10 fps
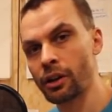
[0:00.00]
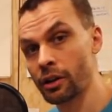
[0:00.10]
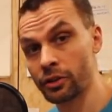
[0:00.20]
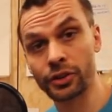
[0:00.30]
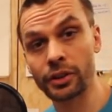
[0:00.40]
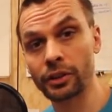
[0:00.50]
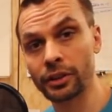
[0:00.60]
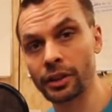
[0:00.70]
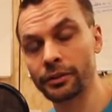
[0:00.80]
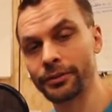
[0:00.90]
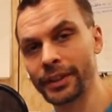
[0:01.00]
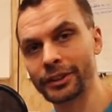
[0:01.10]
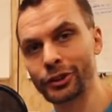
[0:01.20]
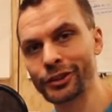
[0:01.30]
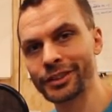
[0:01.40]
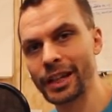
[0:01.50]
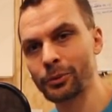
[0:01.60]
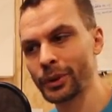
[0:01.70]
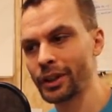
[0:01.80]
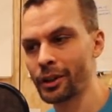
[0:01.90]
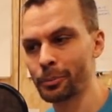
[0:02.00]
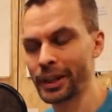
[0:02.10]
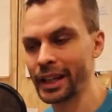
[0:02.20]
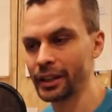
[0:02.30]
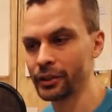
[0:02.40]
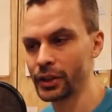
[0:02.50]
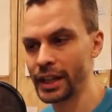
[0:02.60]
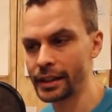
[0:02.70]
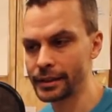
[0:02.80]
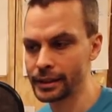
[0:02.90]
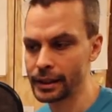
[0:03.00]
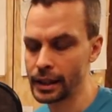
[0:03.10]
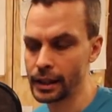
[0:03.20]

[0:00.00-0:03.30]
arsenal of filters that we are beginning to get.